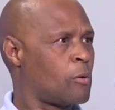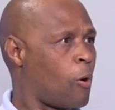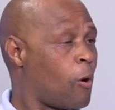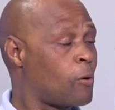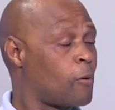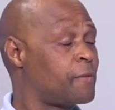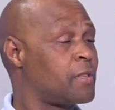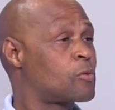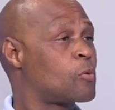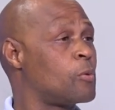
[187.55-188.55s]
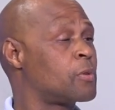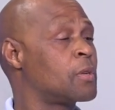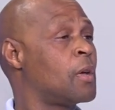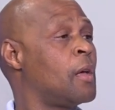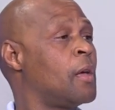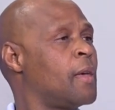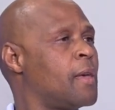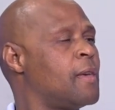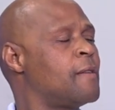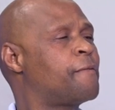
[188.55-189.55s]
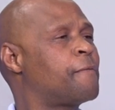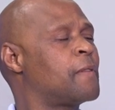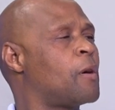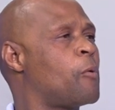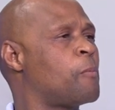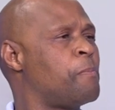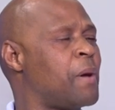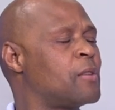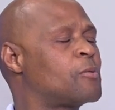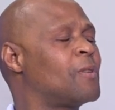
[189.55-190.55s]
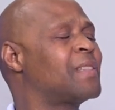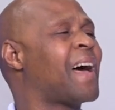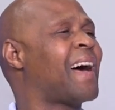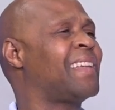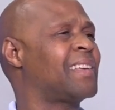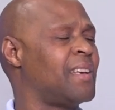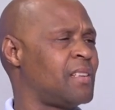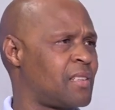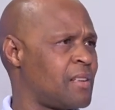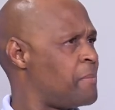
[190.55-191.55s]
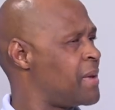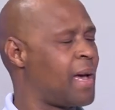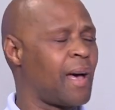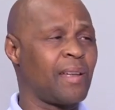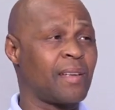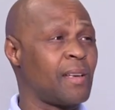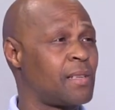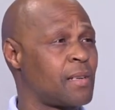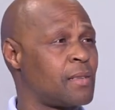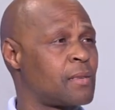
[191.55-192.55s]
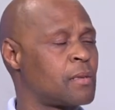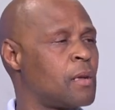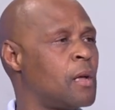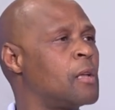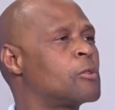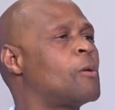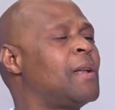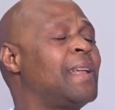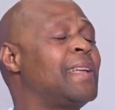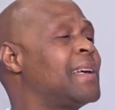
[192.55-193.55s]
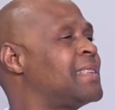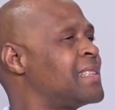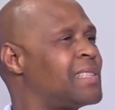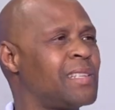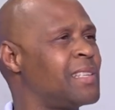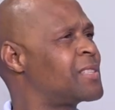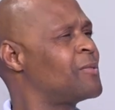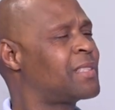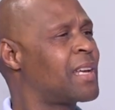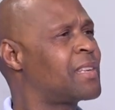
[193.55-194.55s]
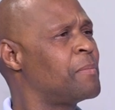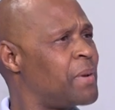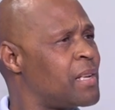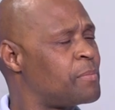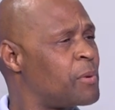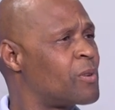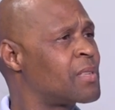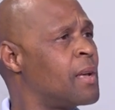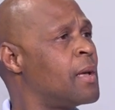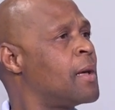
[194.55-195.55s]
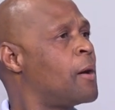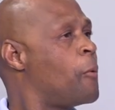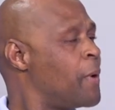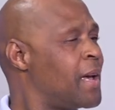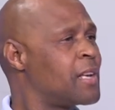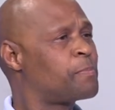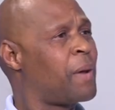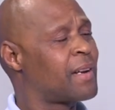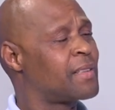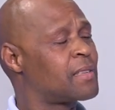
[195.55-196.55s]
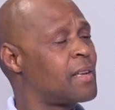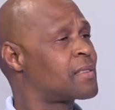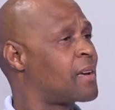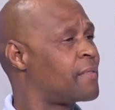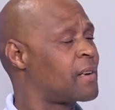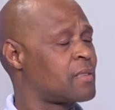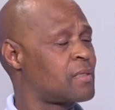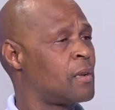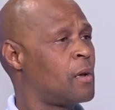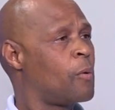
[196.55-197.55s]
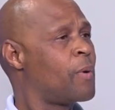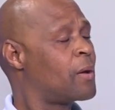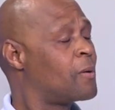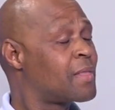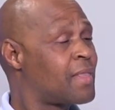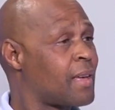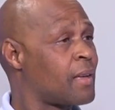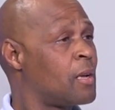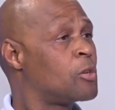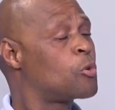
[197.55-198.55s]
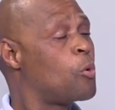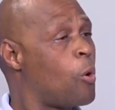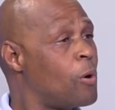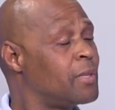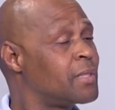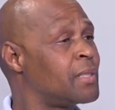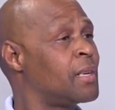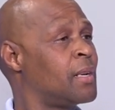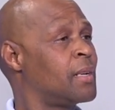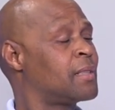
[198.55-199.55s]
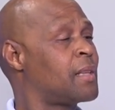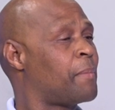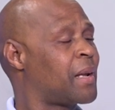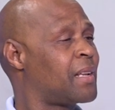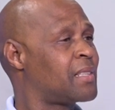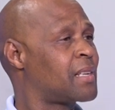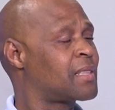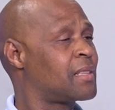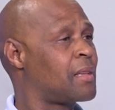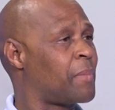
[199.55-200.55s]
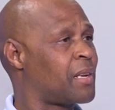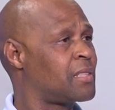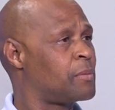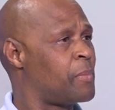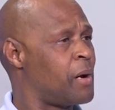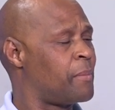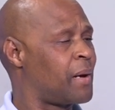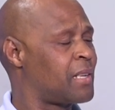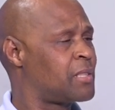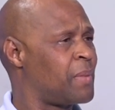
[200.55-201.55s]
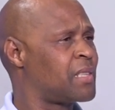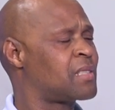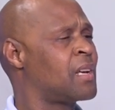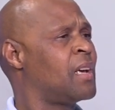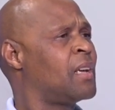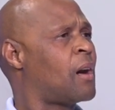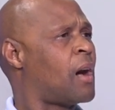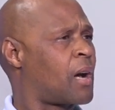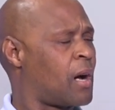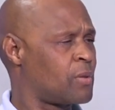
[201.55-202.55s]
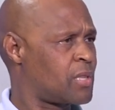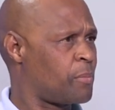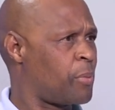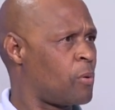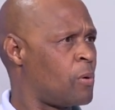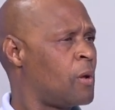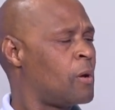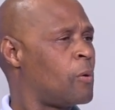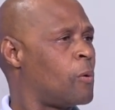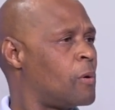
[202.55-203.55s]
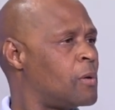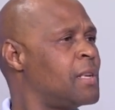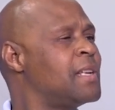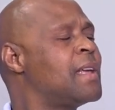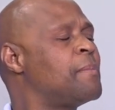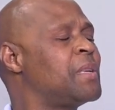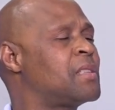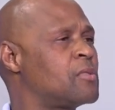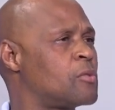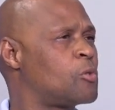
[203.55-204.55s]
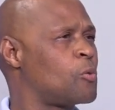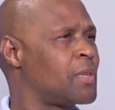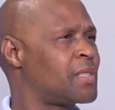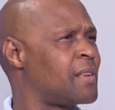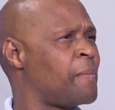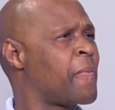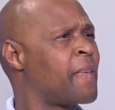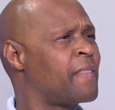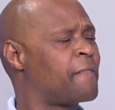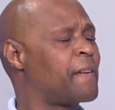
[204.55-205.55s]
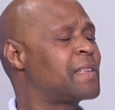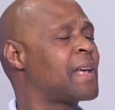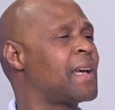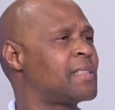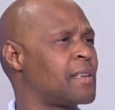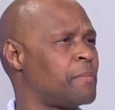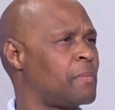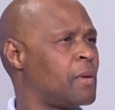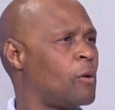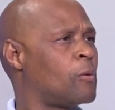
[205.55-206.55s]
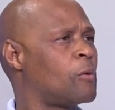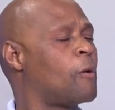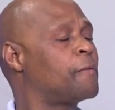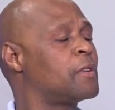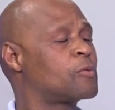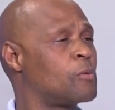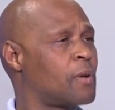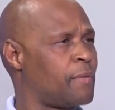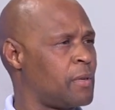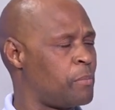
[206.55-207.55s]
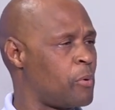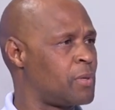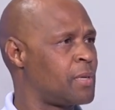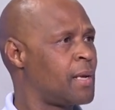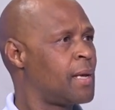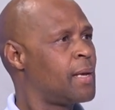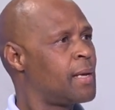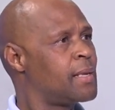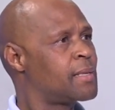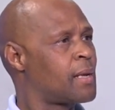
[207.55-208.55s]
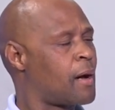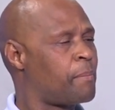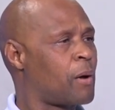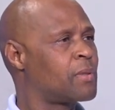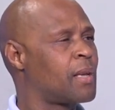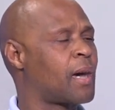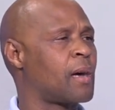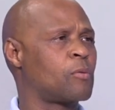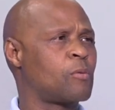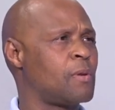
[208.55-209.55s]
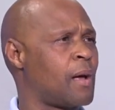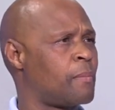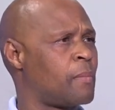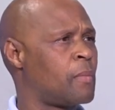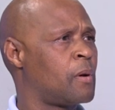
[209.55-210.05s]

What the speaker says: All of these schools, if based on the allegation, mere allegations, so learning and teaching is not taking place because we as parents, as governors, we are not there to hold the managers and the management accountable. In a meeting situation, the first item of the school governing board is about the curriculum.